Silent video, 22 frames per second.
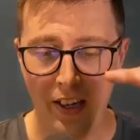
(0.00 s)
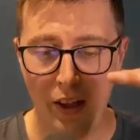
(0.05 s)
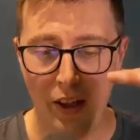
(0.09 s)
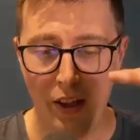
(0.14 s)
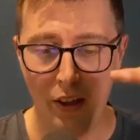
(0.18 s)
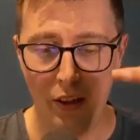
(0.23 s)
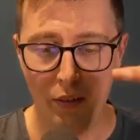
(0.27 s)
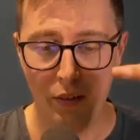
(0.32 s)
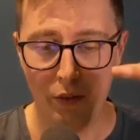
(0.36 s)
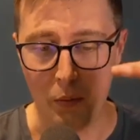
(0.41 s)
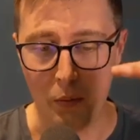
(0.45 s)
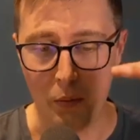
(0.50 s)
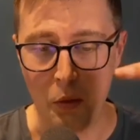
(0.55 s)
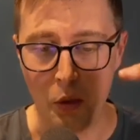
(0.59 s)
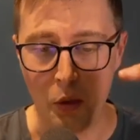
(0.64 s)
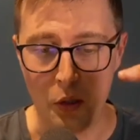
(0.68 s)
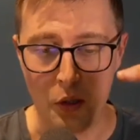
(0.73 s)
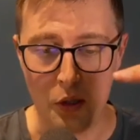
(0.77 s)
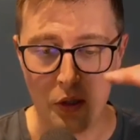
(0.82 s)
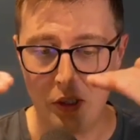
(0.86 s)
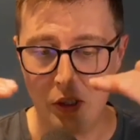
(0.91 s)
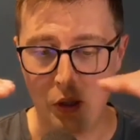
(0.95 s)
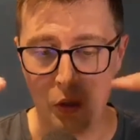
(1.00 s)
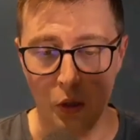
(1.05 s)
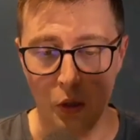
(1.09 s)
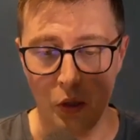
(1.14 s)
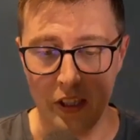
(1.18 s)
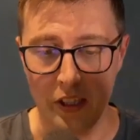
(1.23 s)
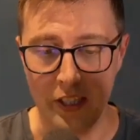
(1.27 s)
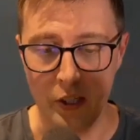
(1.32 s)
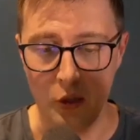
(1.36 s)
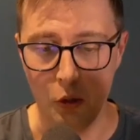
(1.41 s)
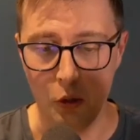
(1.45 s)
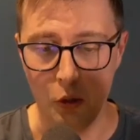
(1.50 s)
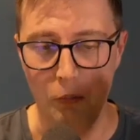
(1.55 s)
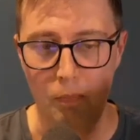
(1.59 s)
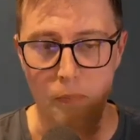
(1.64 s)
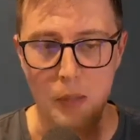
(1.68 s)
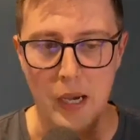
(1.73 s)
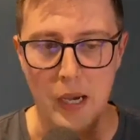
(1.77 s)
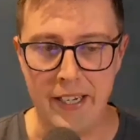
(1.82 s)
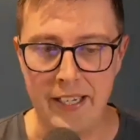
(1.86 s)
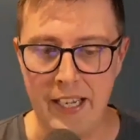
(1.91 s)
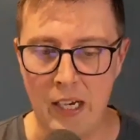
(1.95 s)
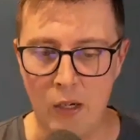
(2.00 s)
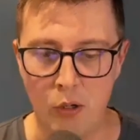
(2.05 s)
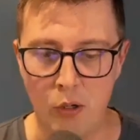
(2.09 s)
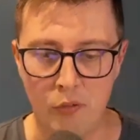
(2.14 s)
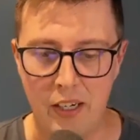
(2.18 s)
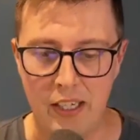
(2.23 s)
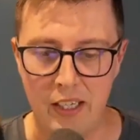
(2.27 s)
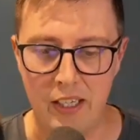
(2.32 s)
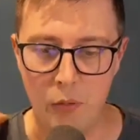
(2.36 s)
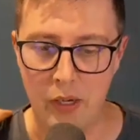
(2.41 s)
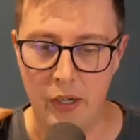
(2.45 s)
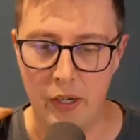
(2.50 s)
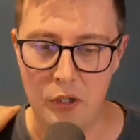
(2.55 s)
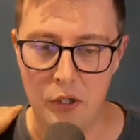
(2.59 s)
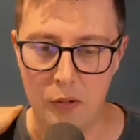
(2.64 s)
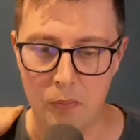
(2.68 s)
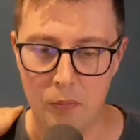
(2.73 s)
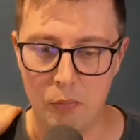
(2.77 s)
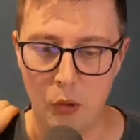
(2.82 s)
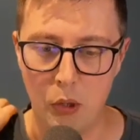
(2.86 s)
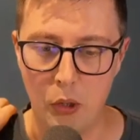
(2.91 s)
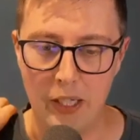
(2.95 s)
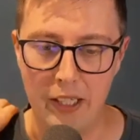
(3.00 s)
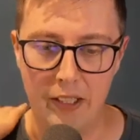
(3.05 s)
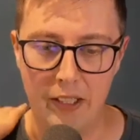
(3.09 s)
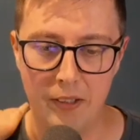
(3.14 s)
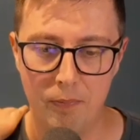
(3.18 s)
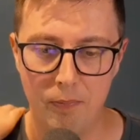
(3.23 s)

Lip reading: from your initial buy now valuation point,